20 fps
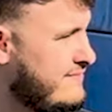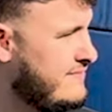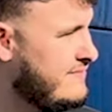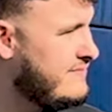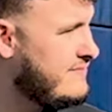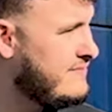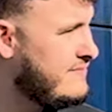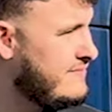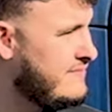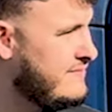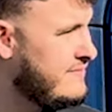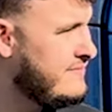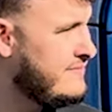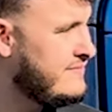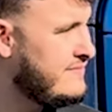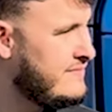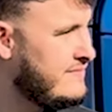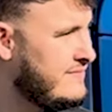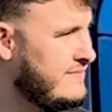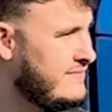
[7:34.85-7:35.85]
what it took me
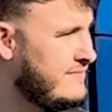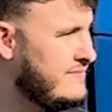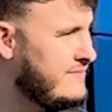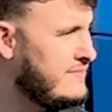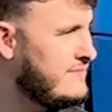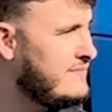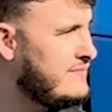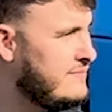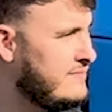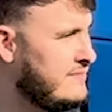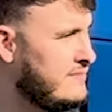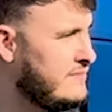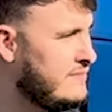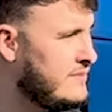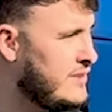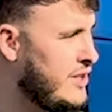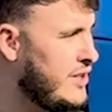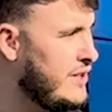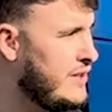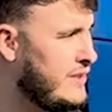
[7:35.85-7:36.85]
a little while to learn.
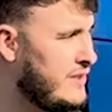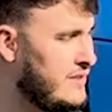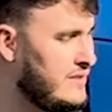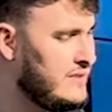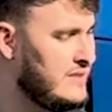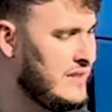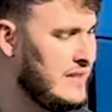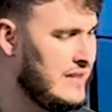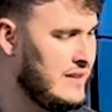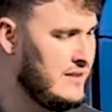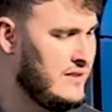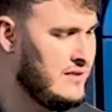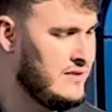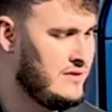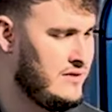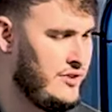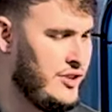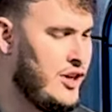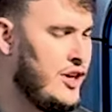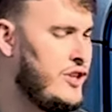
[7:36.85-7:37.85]
Yeah. Save you
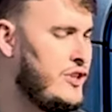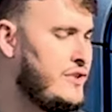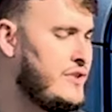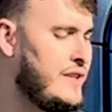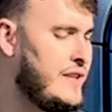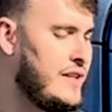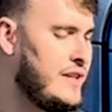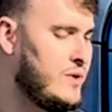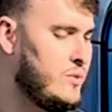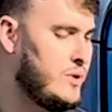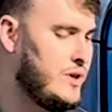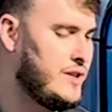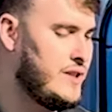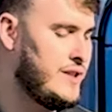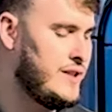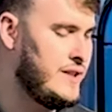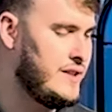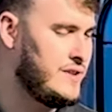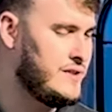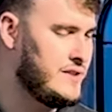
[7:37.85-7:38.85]
money. The other thing with
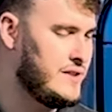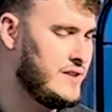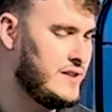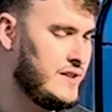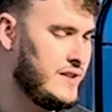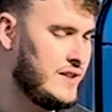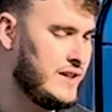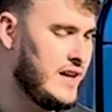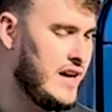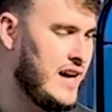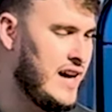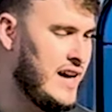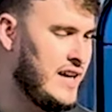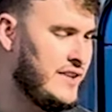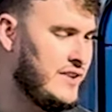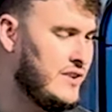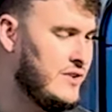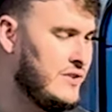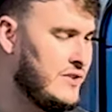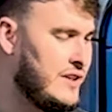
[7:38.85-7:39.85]
it is uh, God
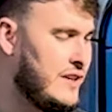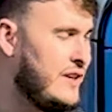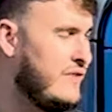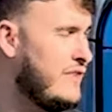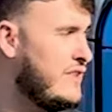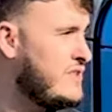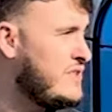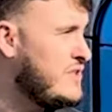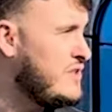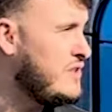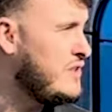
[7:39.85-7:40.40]
don't give it to